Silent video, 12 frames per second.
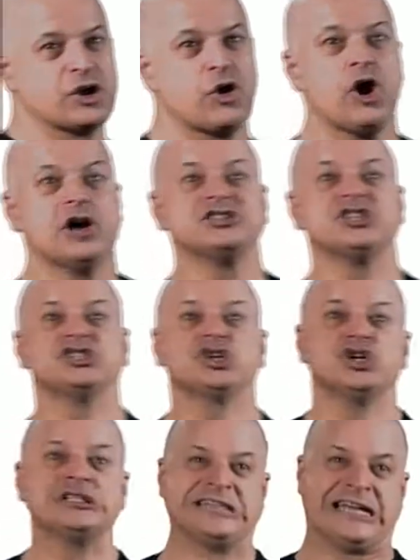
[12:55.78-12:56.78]
causes
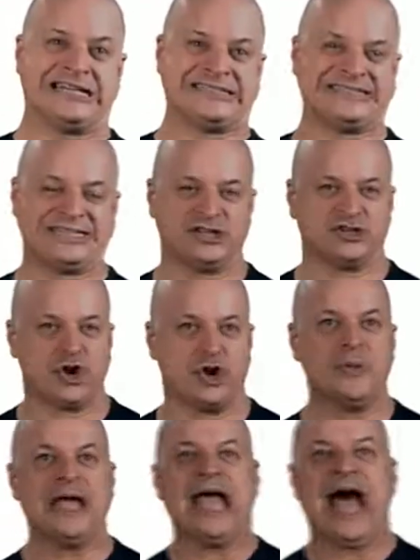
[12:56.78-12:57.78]
Cushing's
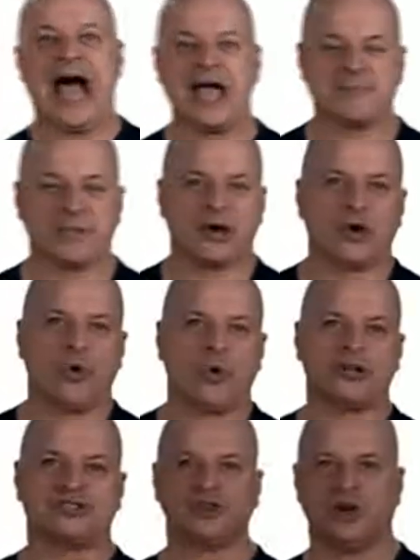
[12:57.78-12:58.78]
syndrome,
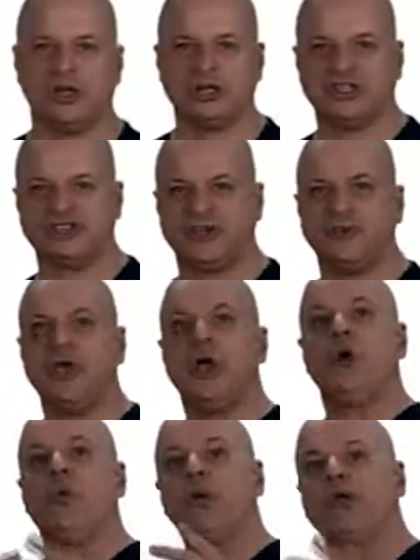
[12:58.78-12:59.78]
hypercortisolism,
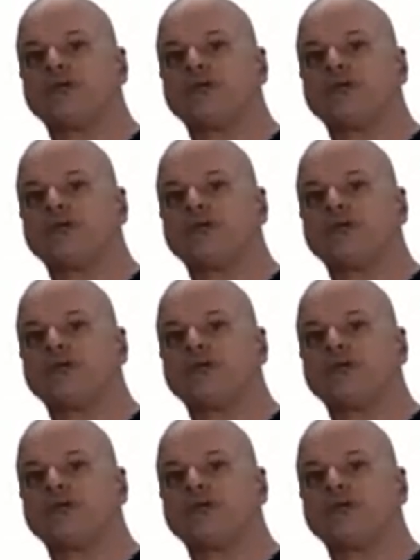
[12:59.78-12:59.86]
we